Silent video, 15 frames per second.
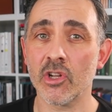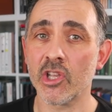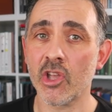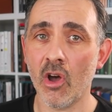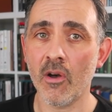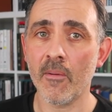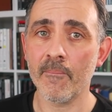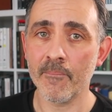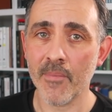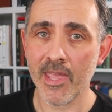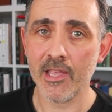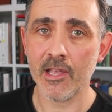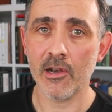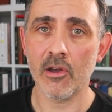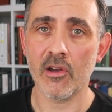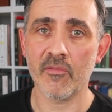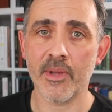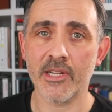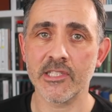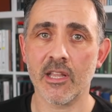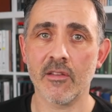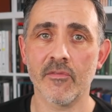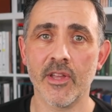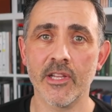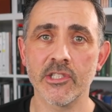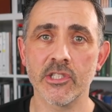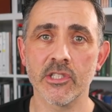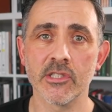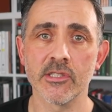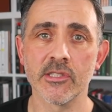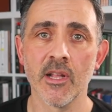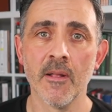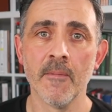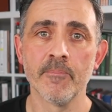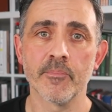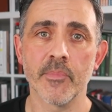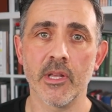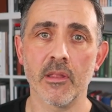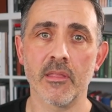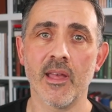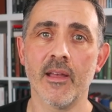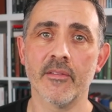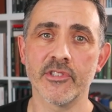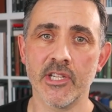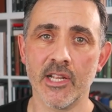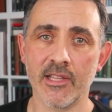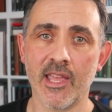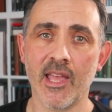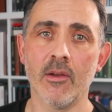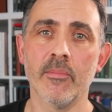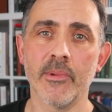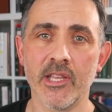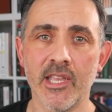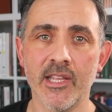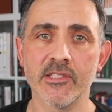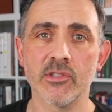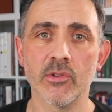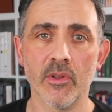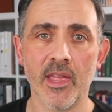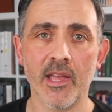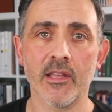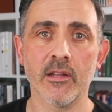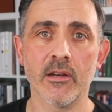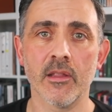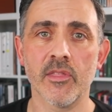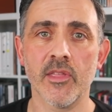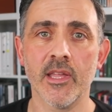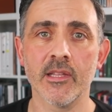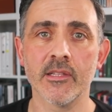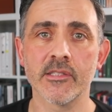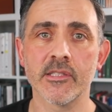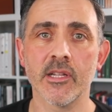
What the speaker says: I can't make a lot of magic conventions because I have shared care with my kids and all that kind of thing.